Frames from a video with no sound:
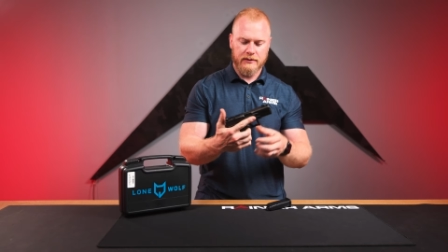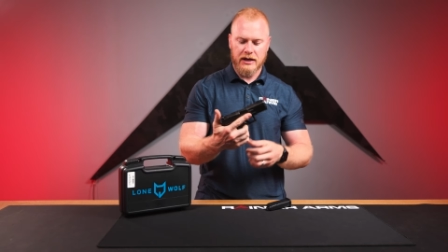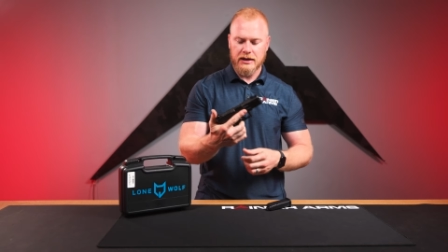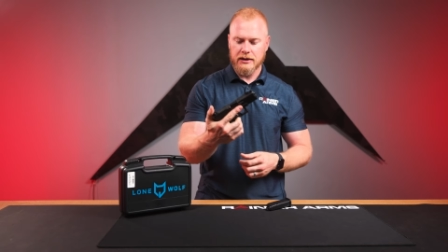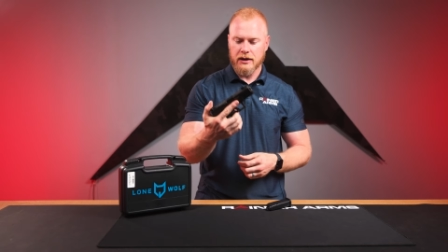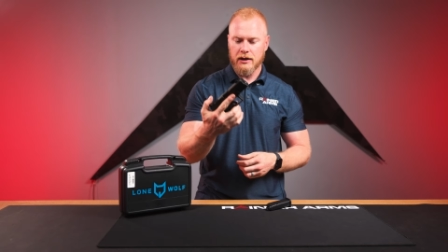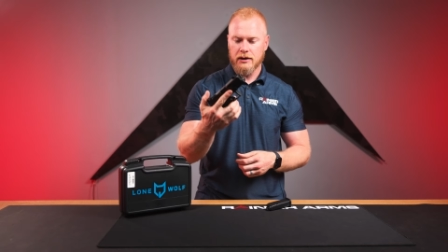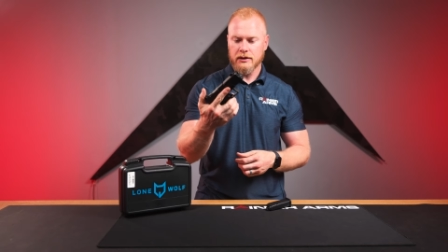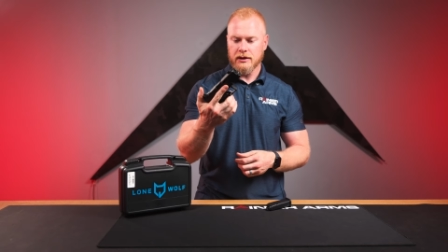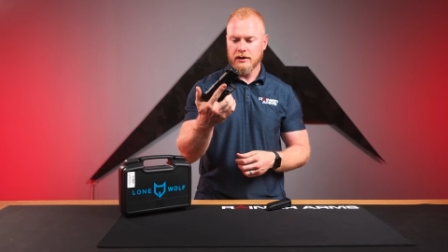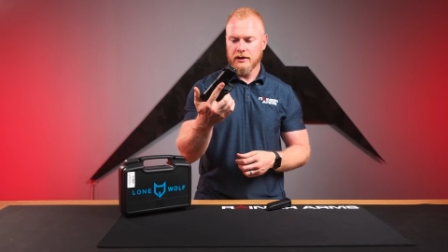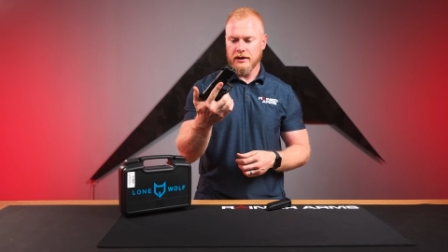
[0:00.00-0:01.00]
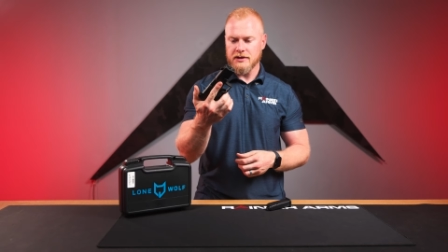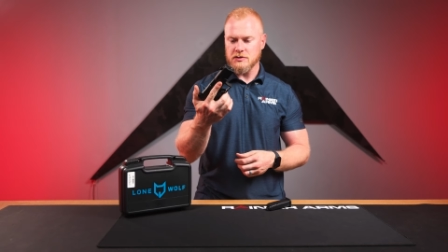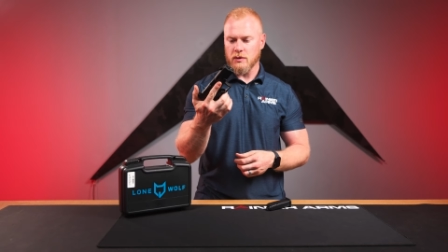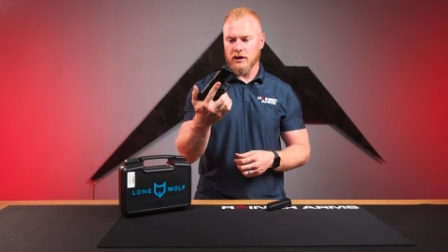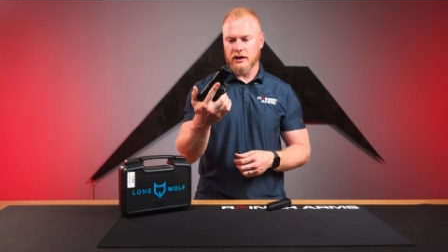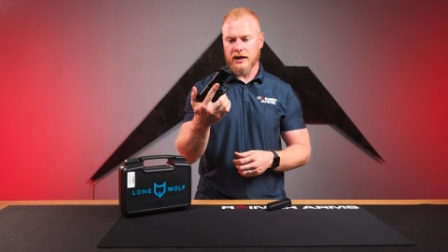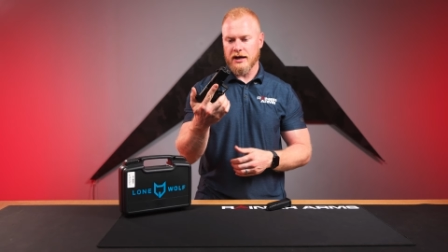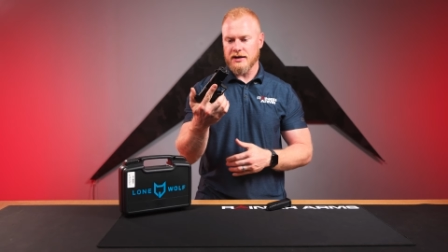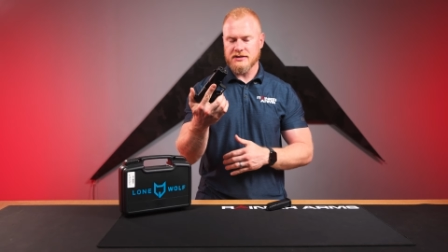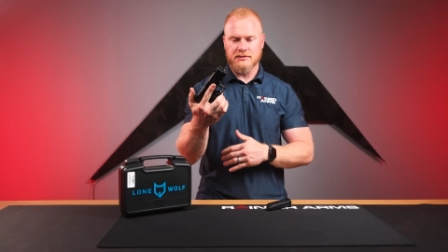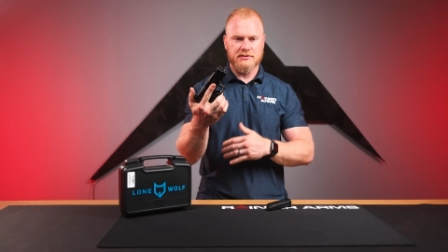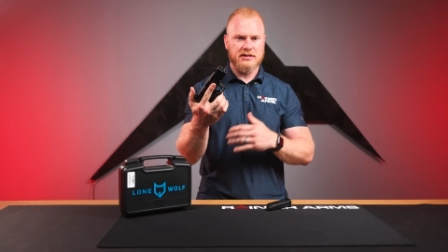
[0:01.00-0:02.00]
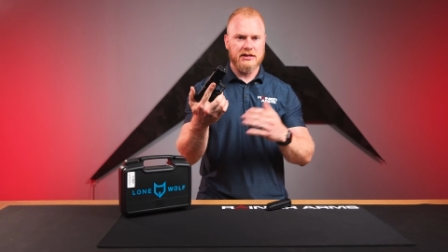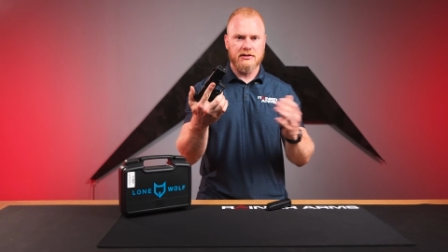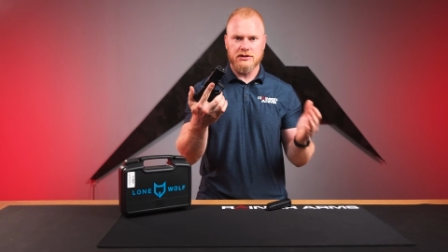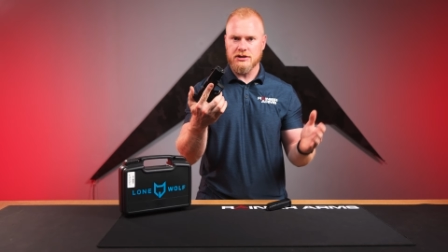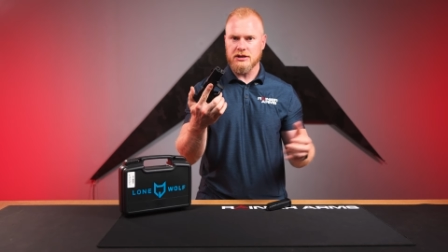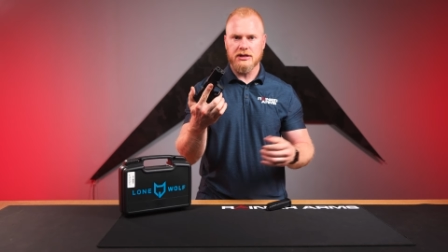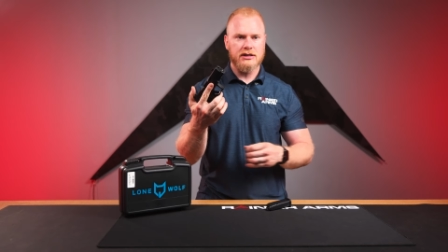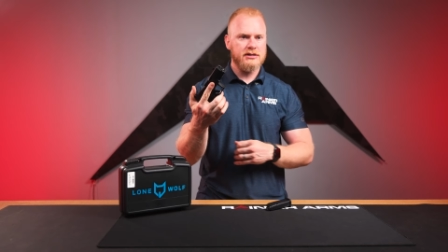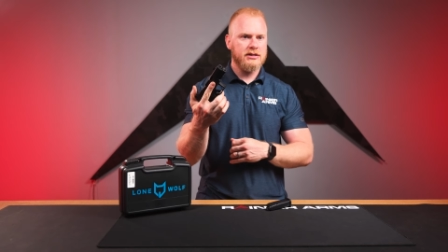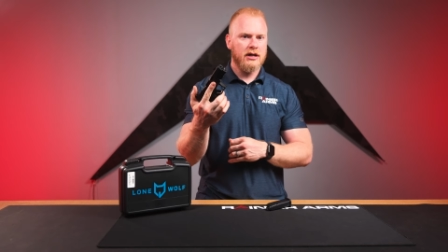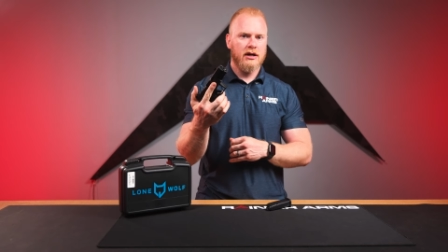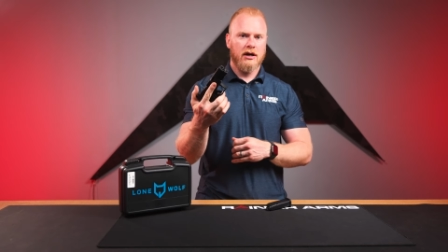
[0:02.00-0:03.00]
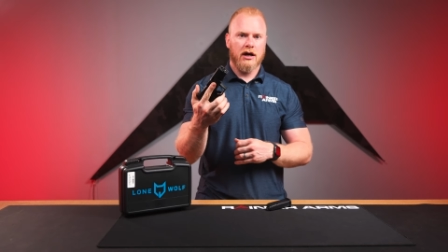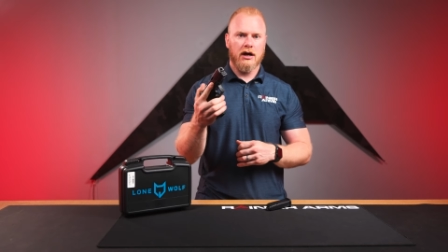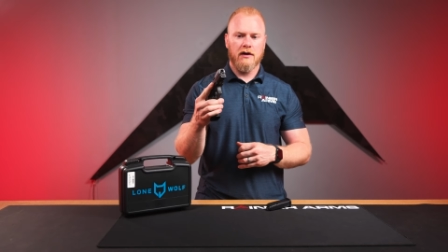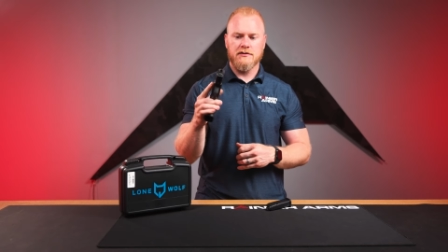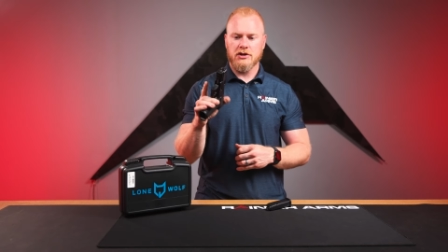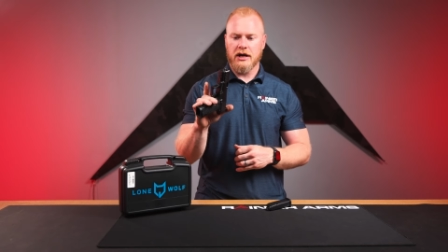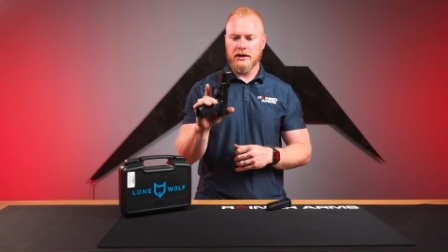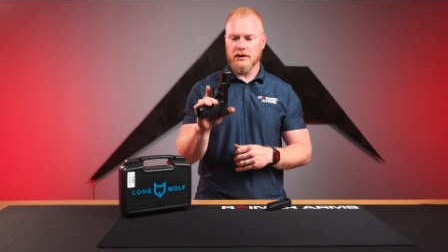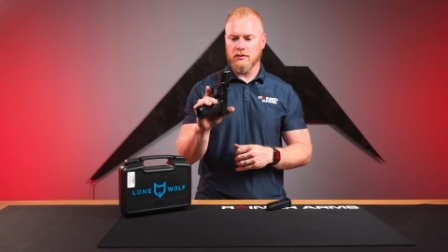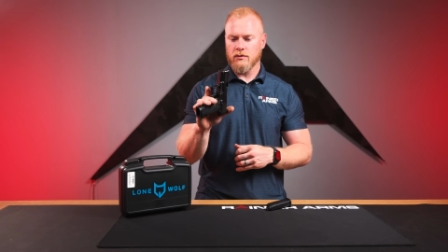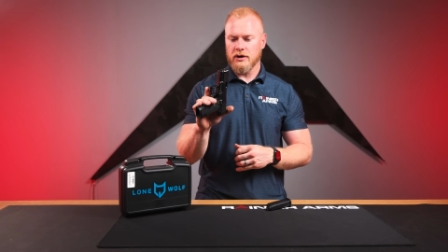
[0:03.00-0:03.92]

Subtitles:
INCOG, as well as some CNGs. I've tried it